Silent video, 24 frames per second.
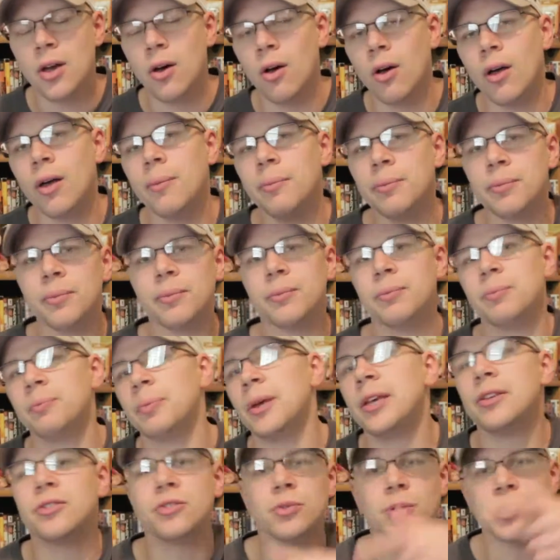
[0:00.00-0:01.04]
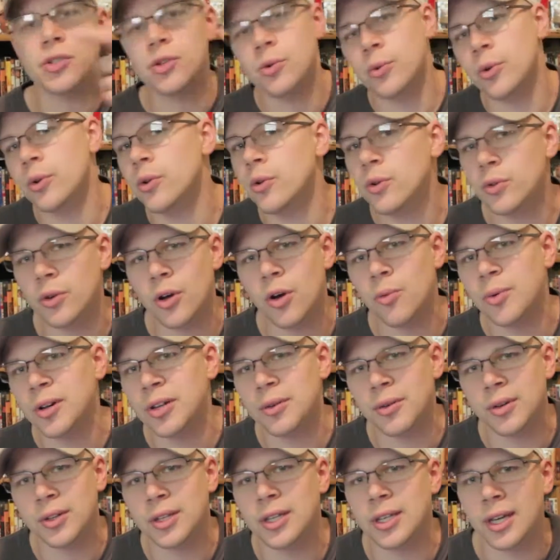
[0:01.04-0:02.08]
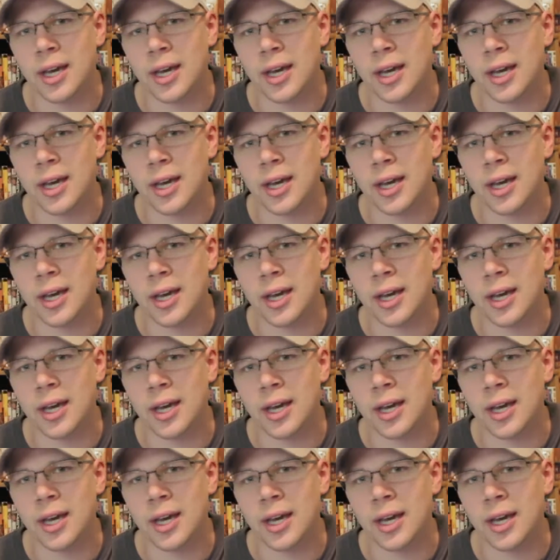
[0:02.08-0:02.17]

Oh, big switcheroo. Nobody really